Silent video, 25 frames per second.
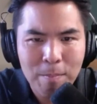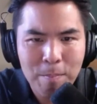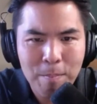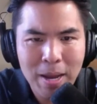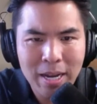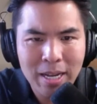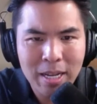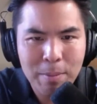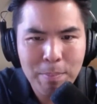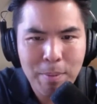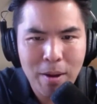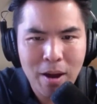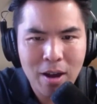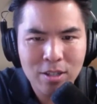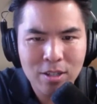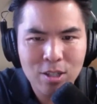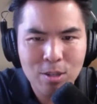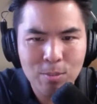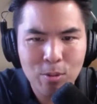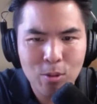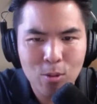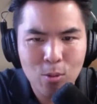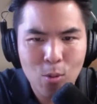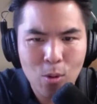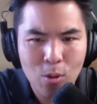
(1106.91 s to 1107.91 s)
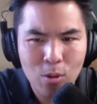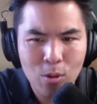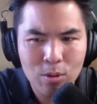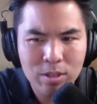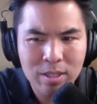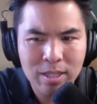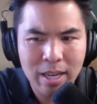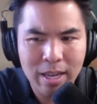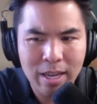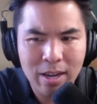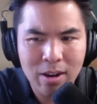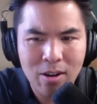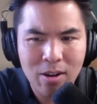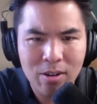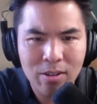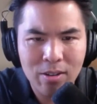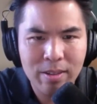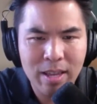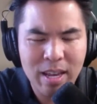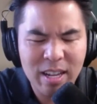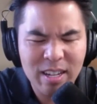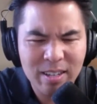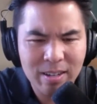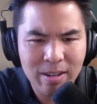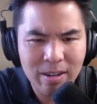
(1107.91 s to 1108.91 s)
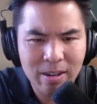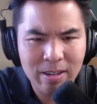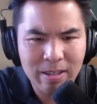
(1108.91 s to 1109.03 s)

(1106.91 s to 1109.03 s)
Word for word: many possible worlds they are that